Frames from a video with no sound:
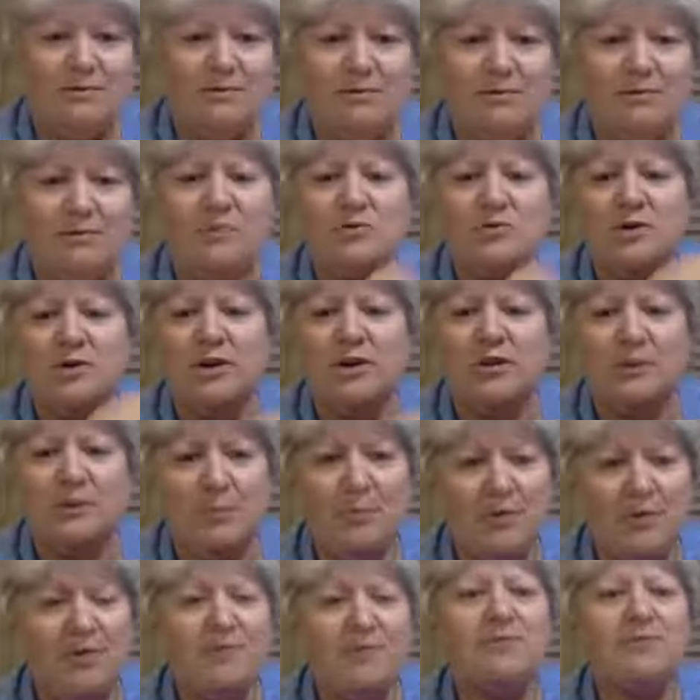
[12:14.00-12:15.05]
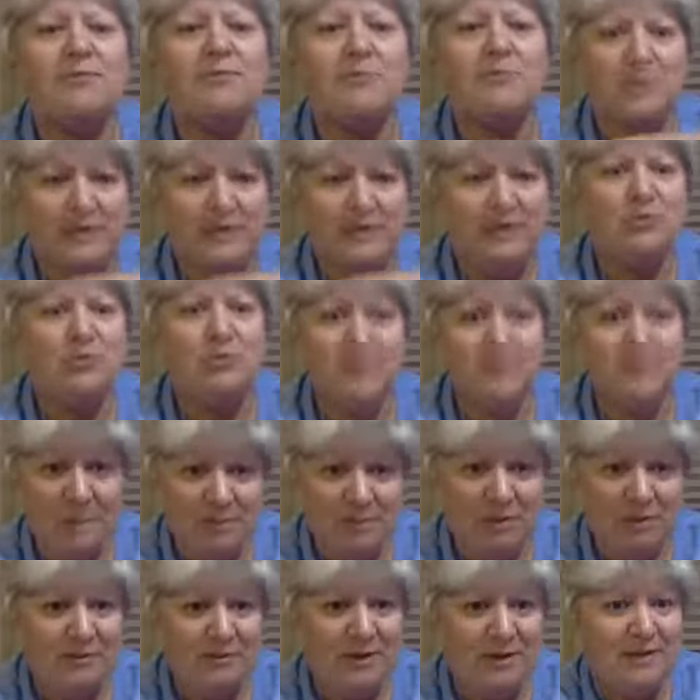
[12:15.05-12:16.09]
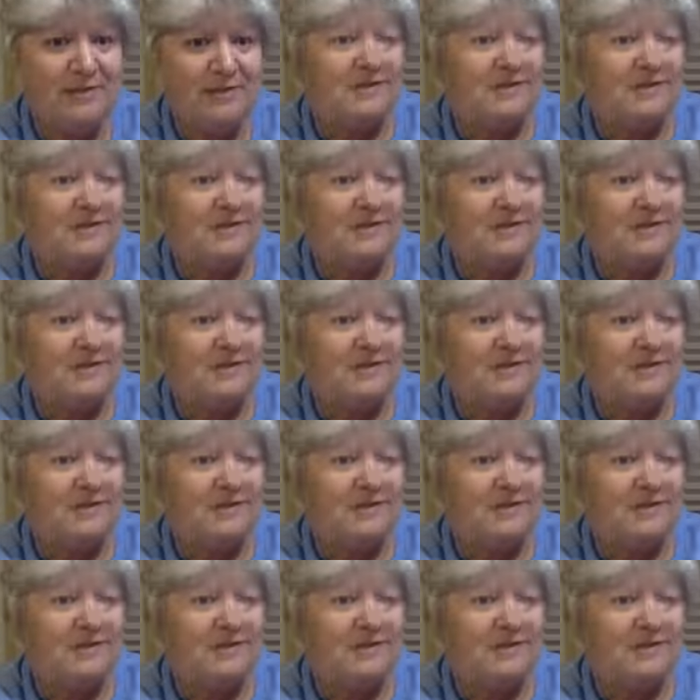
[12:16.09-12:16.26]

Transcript: we'll drug her up with, with natural supplements